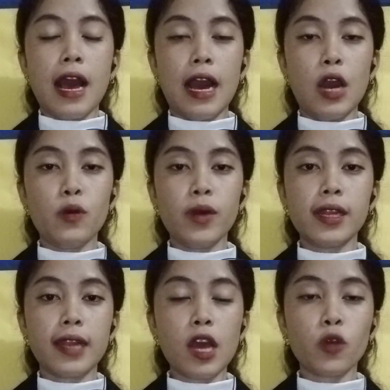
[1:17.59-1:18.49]
how
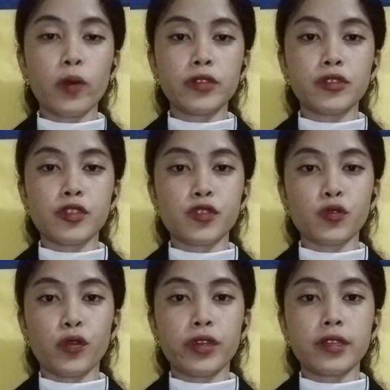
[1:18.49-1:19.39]
language is
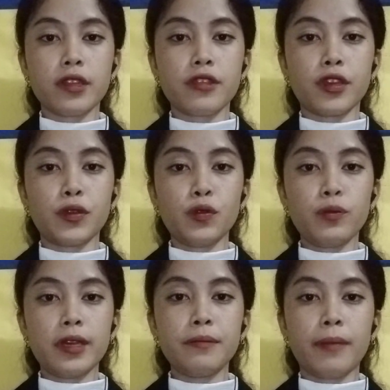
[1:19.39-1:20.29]
stored in the
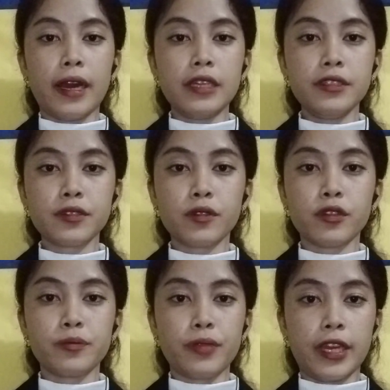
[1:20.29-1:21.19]
human mind
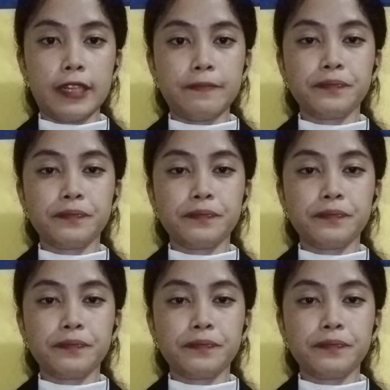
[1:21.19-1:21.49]
or brain,